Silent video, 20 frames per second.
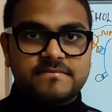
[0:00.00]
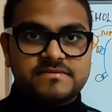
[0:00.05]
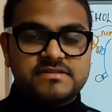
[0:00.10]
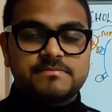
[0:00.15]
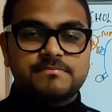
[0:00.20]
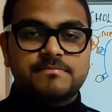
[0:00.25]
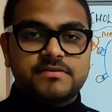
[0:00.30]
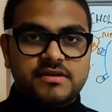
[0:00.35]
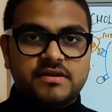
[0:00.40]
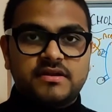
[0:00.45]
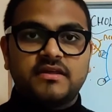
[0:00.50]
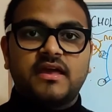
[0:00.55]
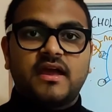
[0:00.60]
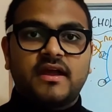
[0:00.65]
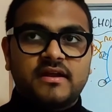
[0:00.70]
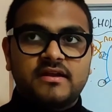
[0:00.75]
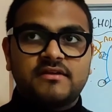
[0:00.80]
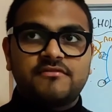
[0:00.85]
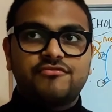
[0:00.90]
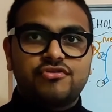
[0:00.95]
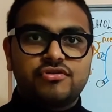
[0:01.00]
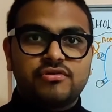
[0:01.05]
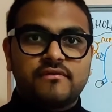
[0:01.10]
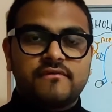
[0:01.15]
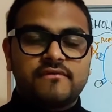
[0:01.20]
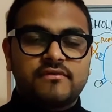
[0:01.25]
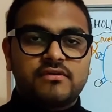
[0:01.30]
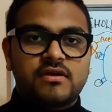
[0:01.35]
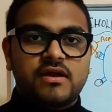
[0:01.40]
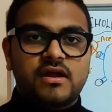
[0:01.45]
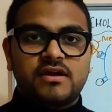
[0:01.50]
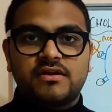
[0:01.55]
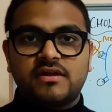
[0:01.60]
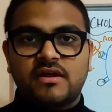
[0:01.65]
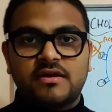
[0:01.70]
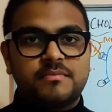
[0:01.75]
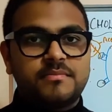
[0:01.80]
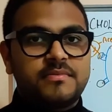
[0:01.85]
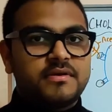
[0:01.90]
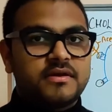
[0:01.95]
Sympathetic activity of your
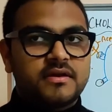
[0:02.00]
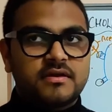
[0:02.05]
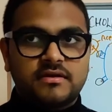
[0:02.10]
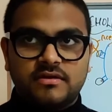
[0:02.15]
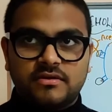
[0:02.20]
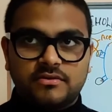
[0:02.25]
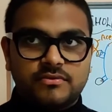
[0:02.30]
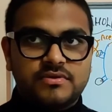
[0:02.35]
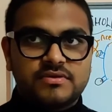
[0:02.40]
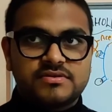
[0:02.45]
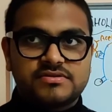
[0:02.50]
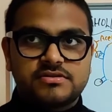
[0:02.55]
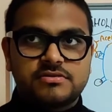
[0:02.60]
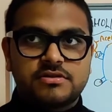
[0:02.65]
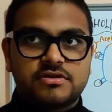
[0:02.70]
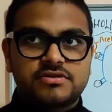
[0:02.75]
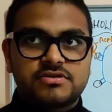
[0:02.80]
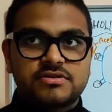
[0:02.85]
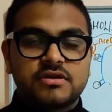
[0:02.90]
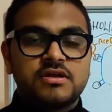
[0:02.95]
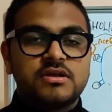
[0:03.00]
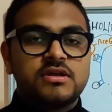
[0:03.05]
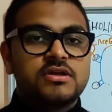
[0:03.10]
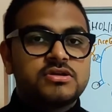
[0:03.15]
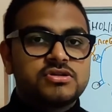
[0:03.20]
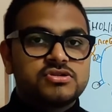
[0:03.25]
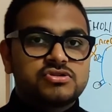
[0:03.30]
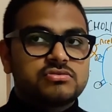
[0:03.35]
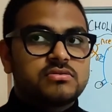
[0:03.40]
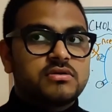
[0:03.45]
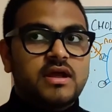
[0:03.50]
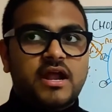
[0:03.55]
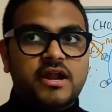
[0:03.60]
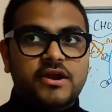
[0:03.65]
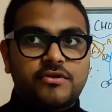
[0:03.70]
heartbeat can increase a lot. So